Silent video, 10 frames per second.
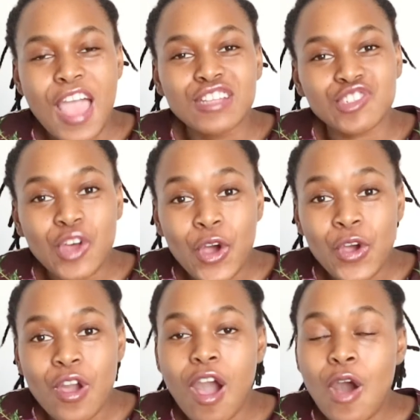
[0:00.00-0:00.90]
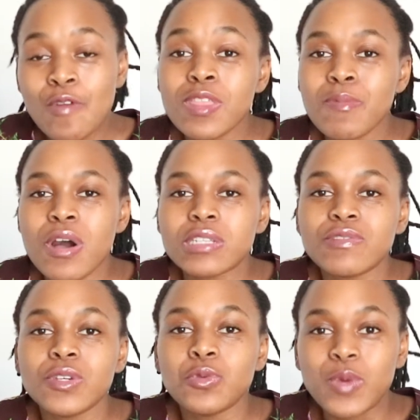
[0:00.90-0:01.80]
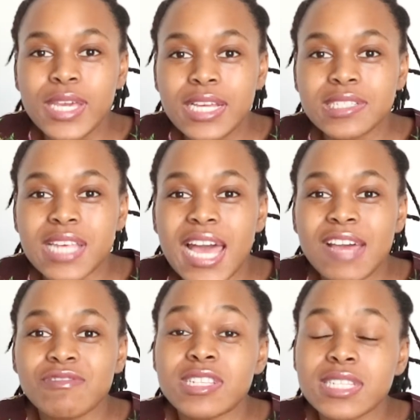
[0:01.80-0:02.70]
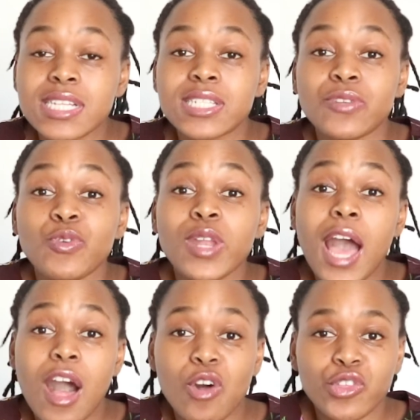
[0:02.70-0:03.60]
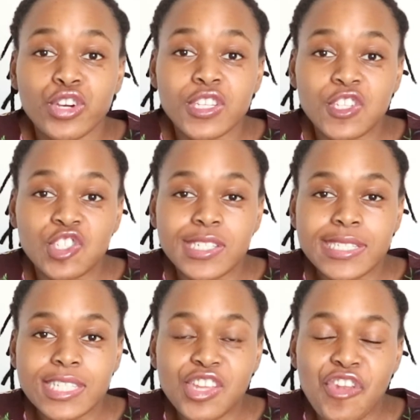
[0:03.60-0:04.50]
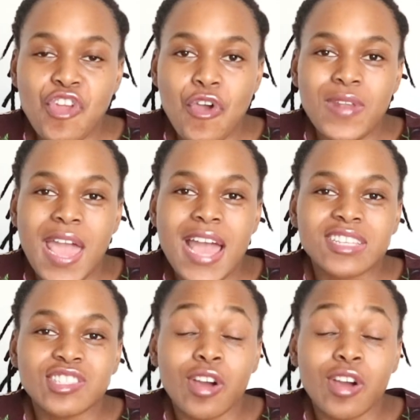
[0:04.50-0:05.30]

So over the past few weeks, I have discussed different health conditions known as